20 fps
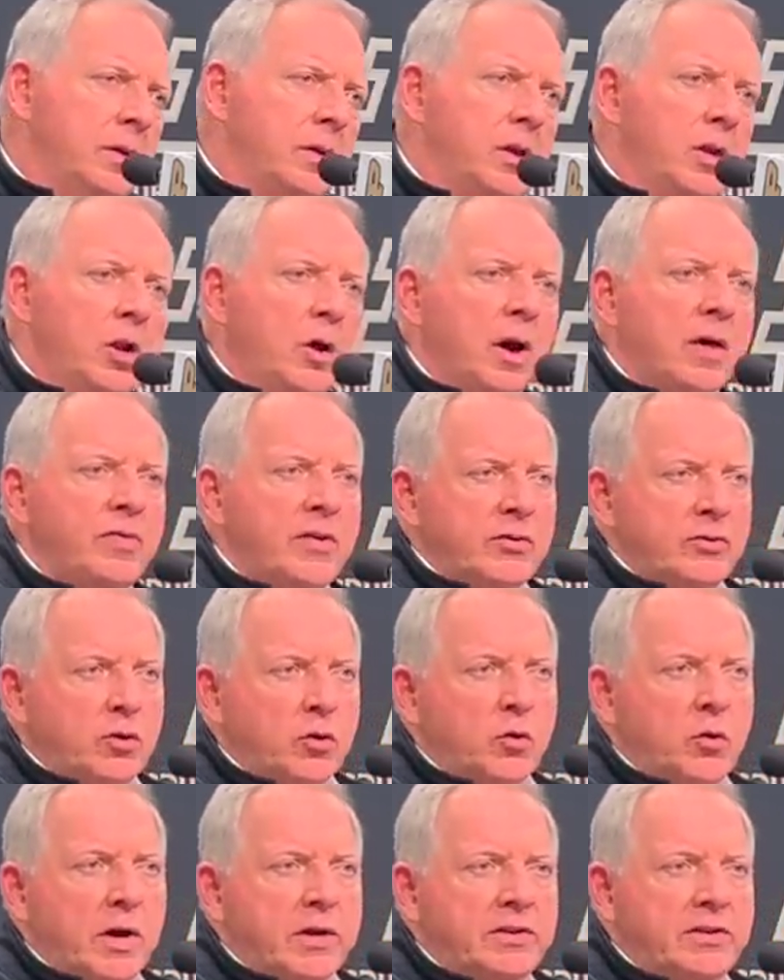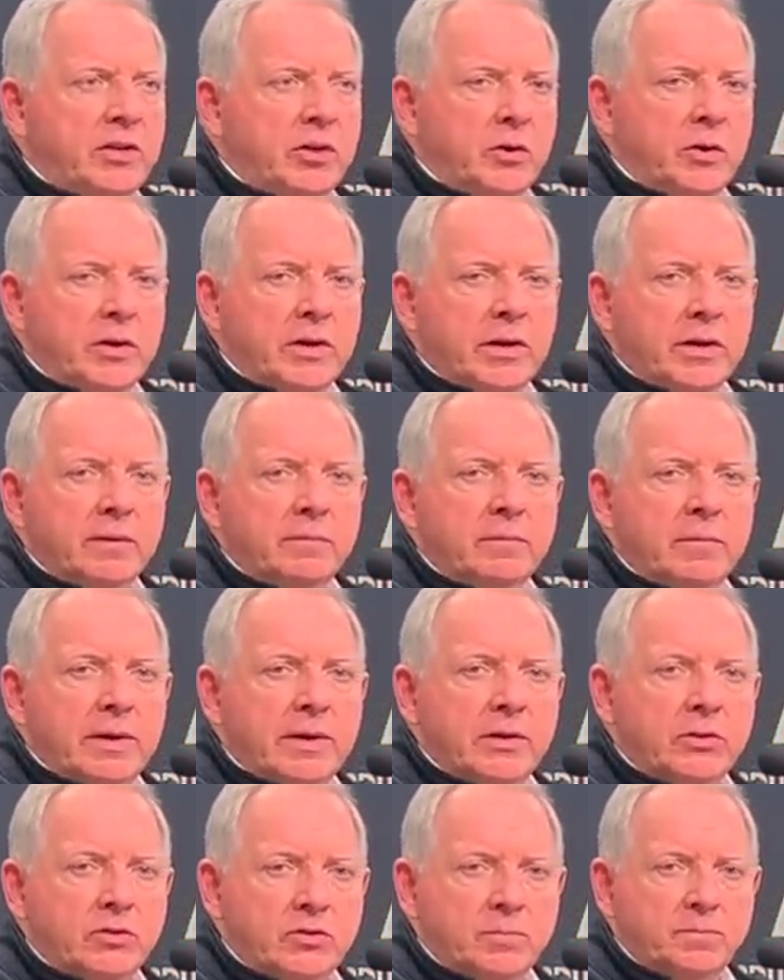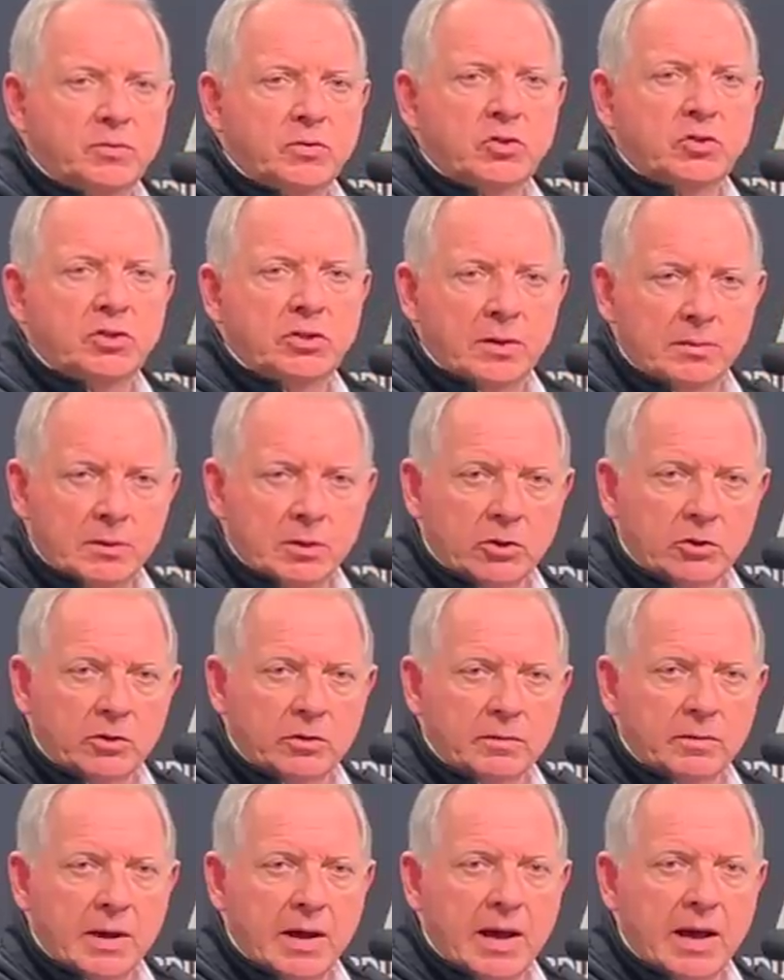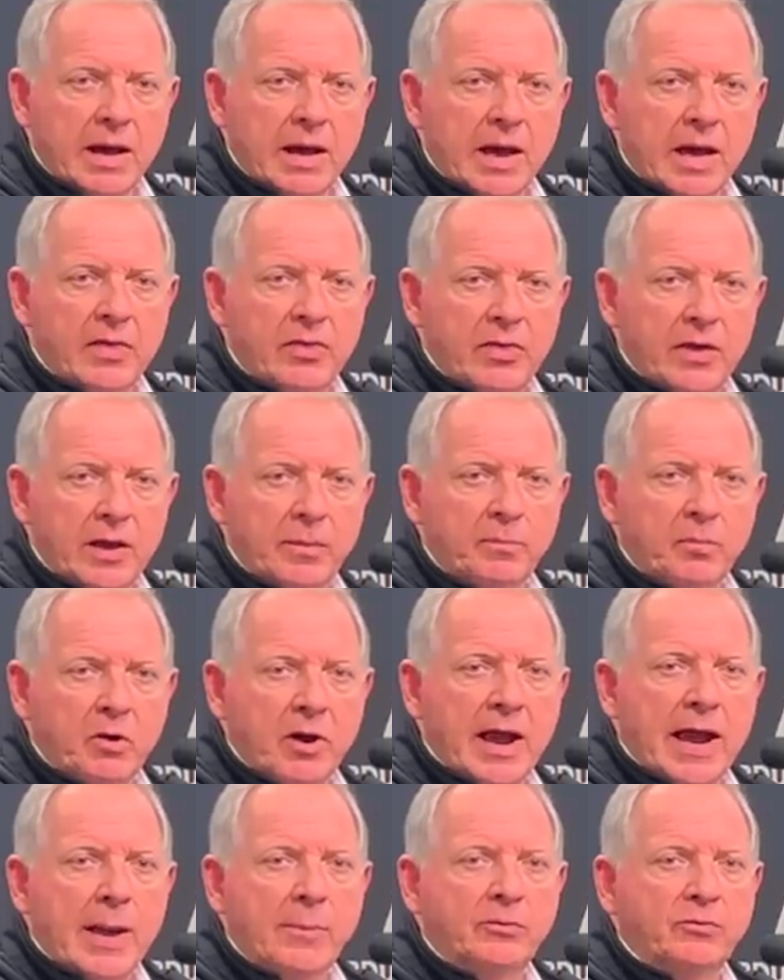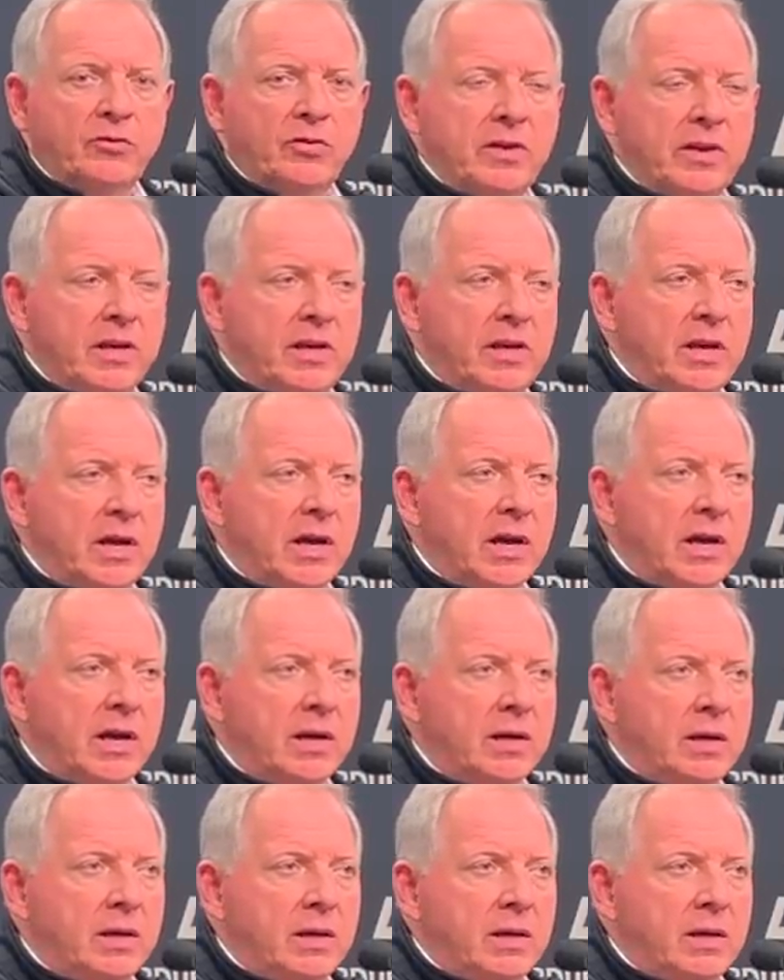You know, I think the criteria is similar. I think perhaps the